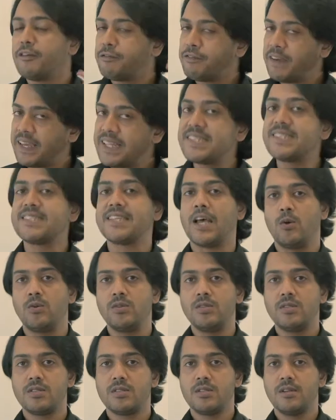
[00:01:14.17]
faint
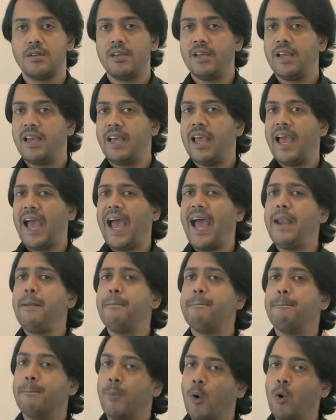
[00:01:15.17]
sounds,
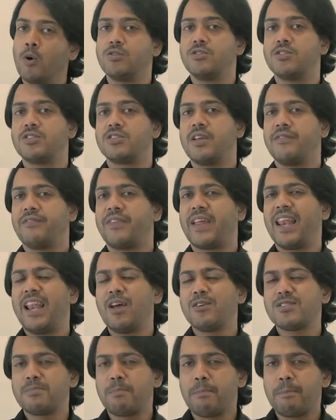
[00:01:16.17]
and modes that
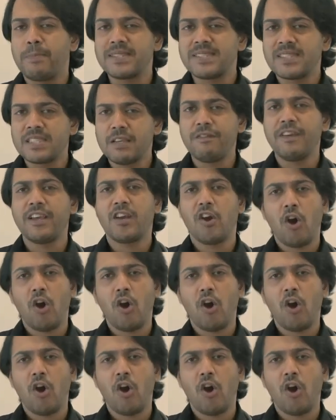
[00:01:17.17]
allow specific